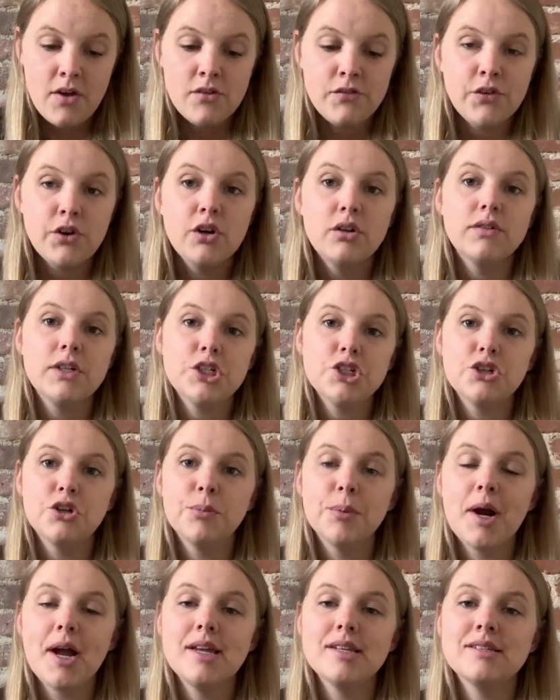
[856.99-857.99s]
For original
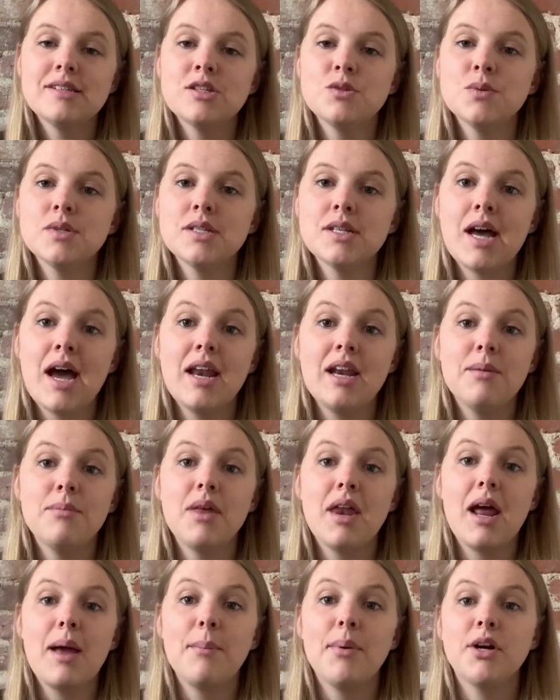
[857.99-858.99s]
price, this was an item
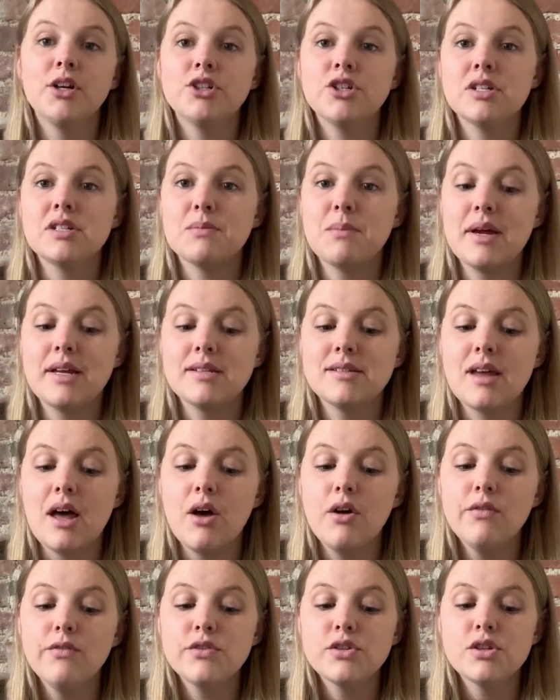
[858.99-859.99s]
that I purchased myself,